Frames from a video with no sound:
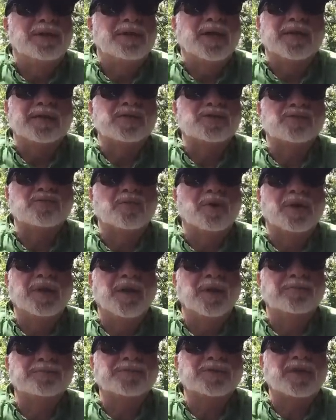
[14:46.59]
That is what
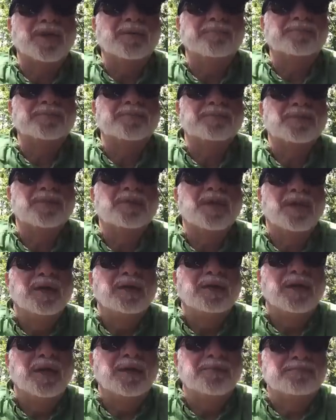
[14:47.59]
helps
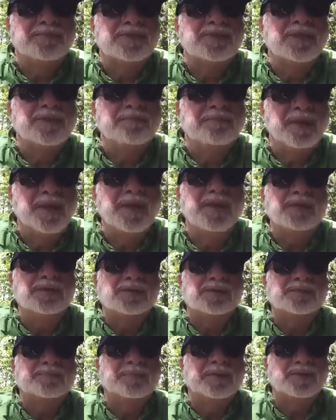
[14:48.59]
keeps the
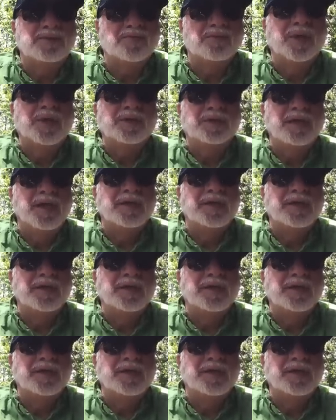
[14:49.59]
peace between